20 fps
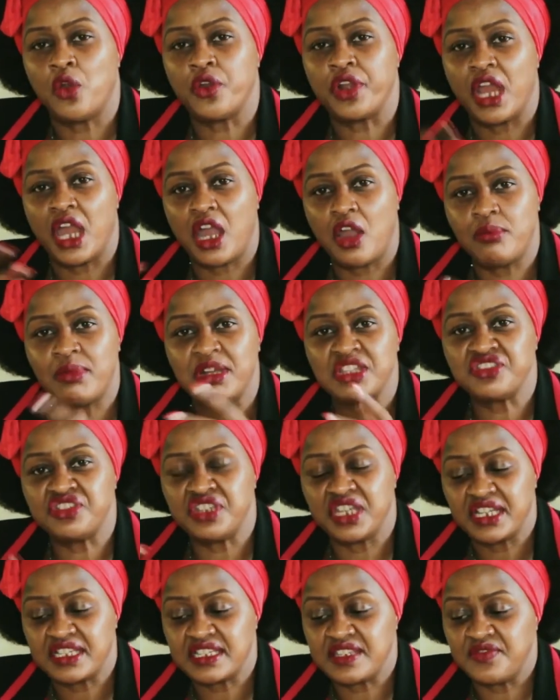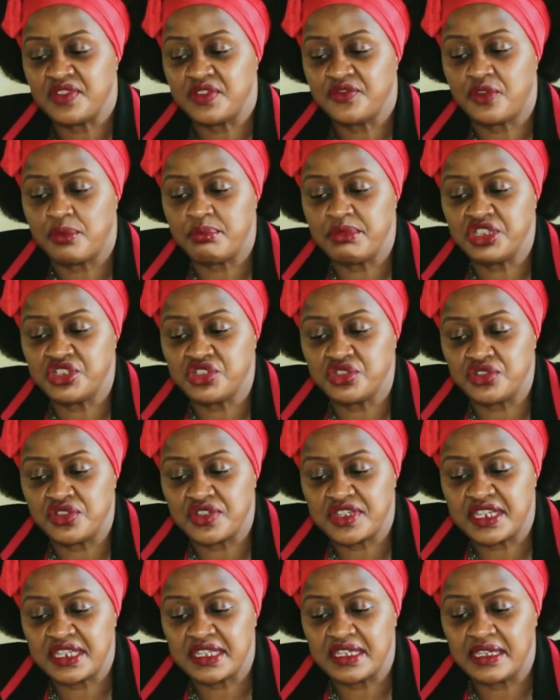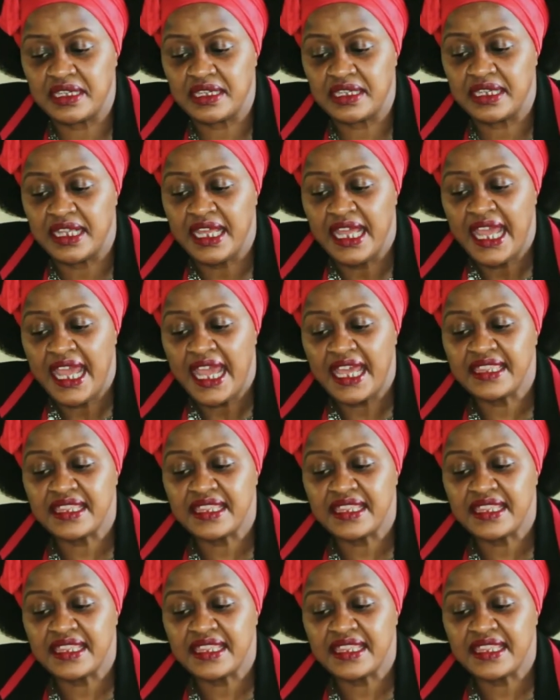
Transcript: on how much negative information you're taking in.